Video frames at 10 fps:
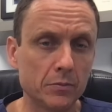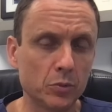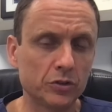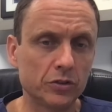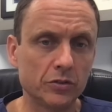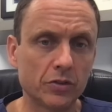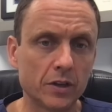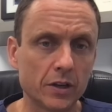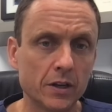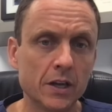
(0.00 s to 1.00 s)
which is
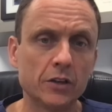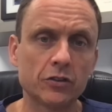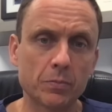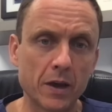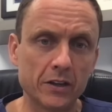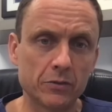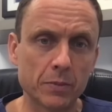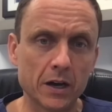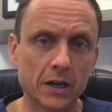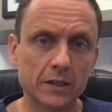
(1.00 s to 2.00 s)
the space
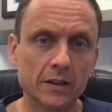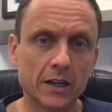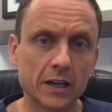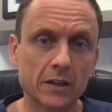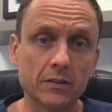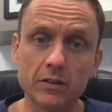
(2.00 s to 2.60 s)
behind their,